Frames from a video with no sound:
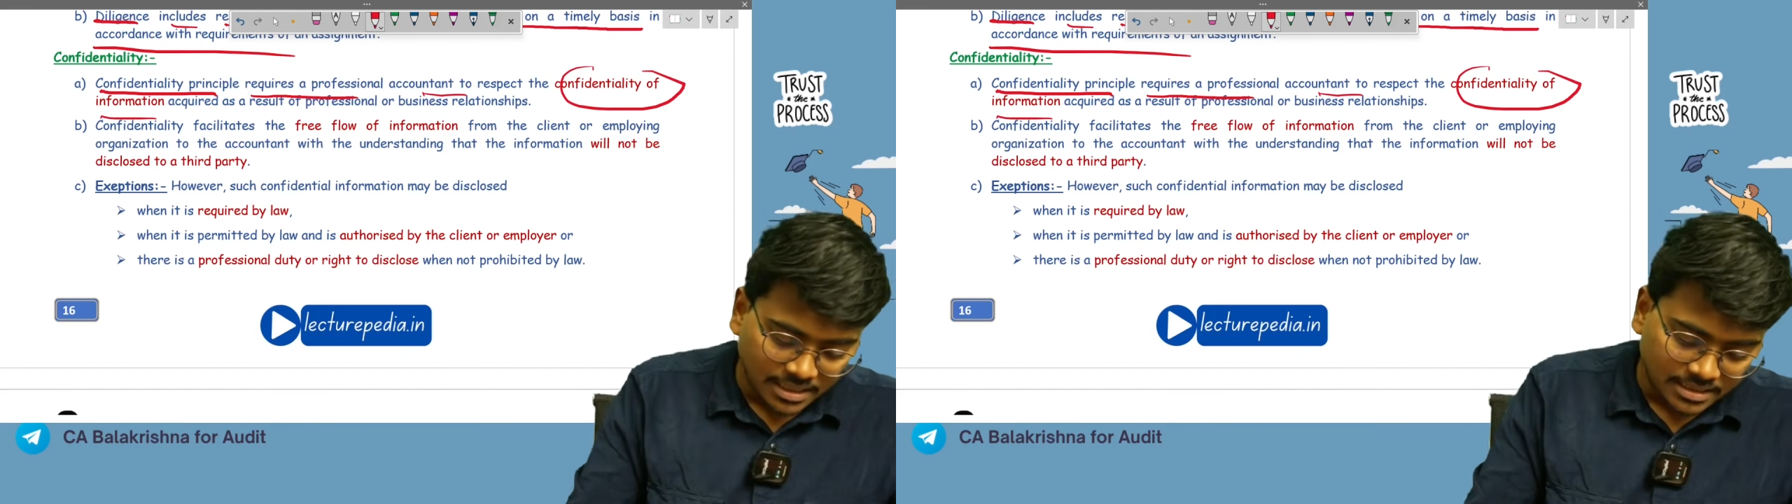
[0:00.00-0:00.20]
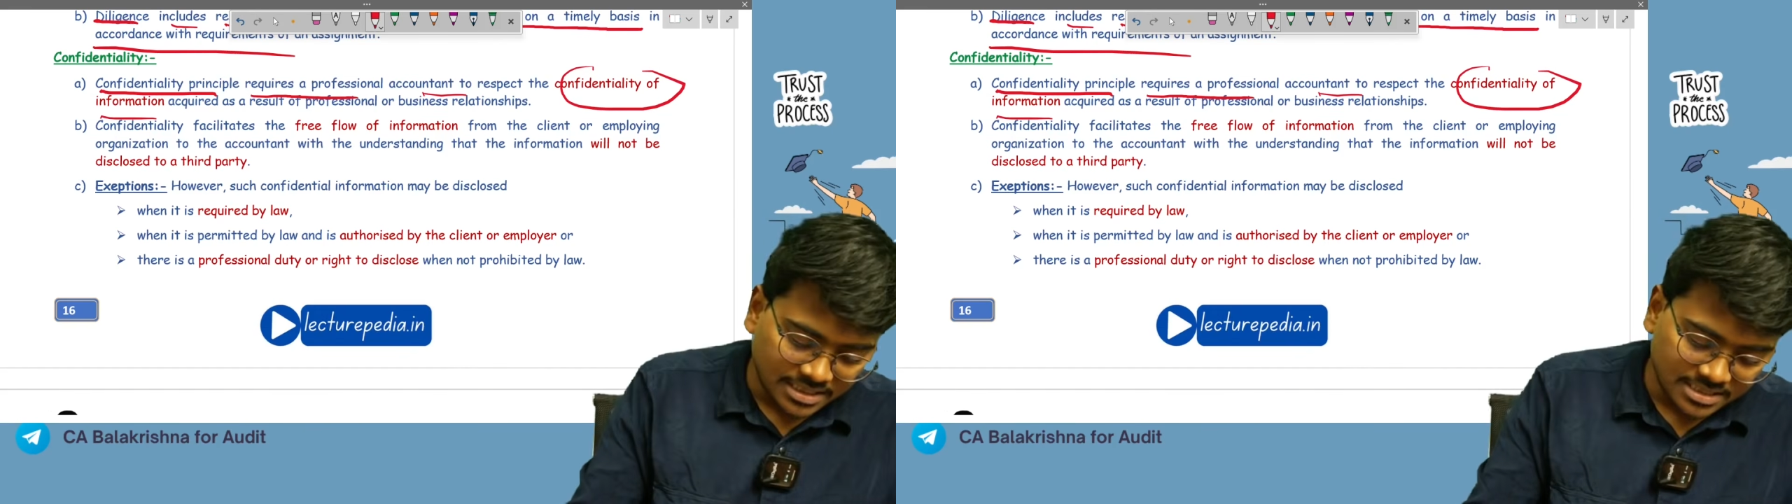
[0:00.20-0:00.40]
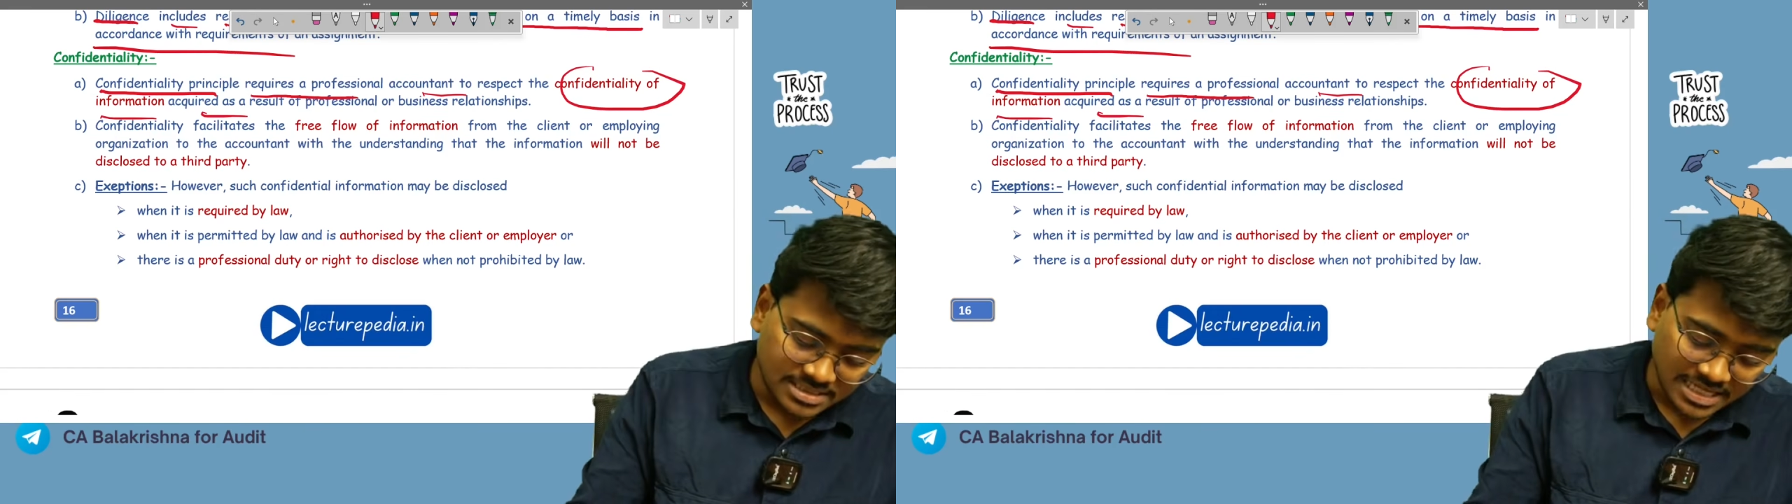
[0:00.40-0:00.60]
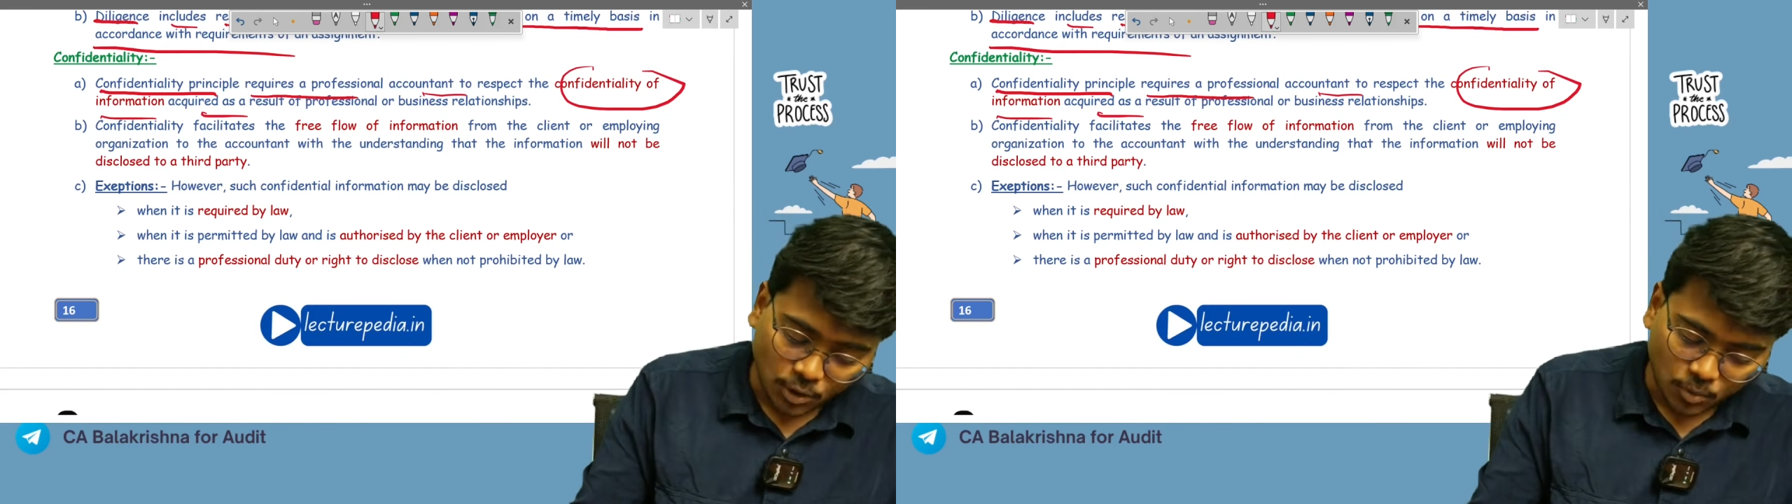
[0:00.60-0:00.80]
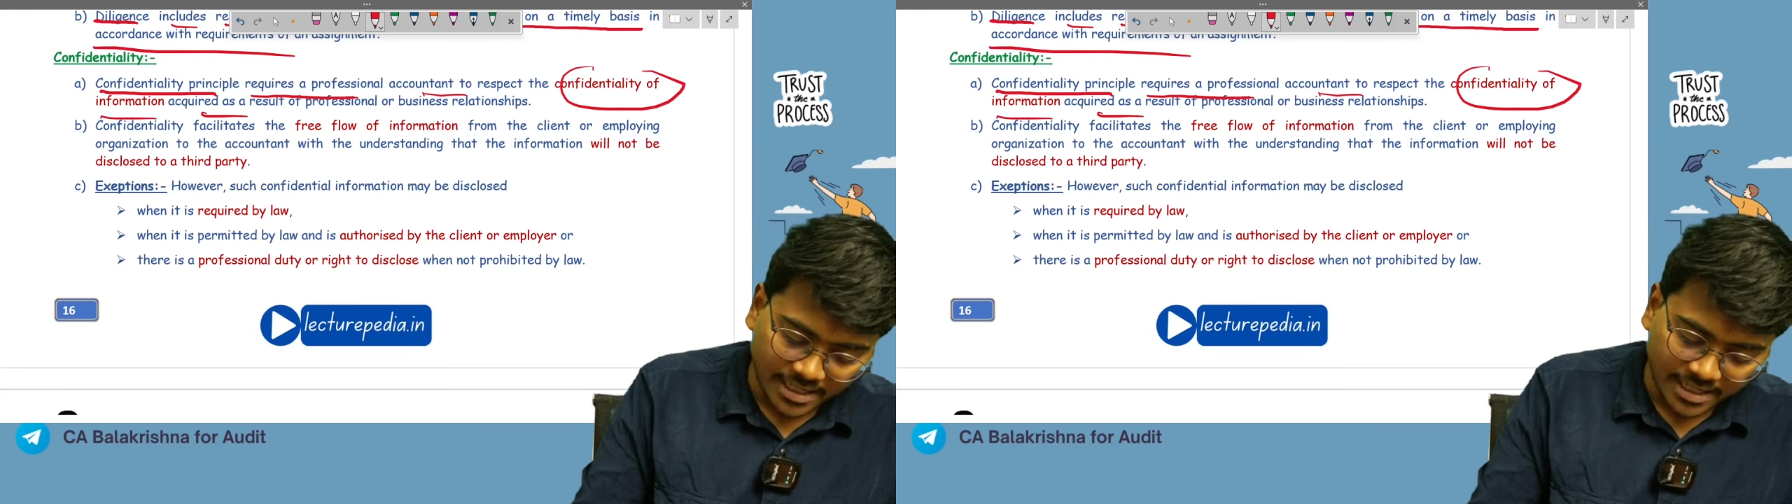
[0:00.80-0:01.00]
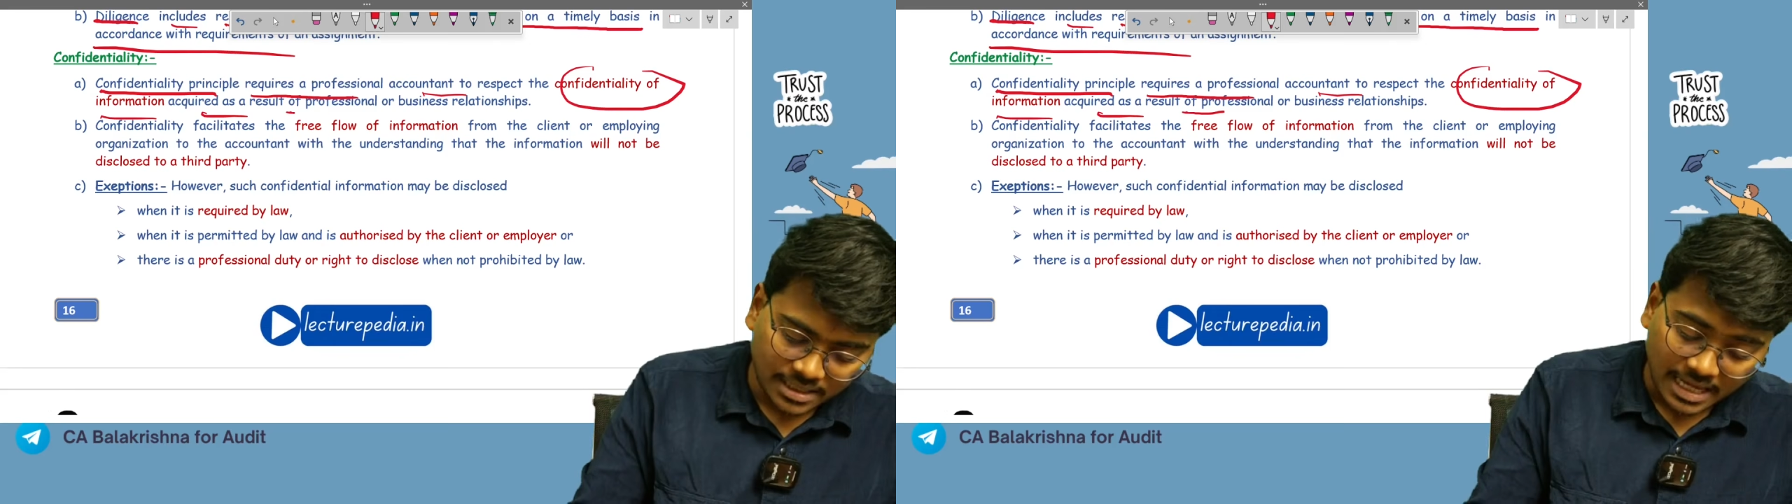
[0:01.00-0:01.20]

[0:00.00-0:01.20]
that is acquired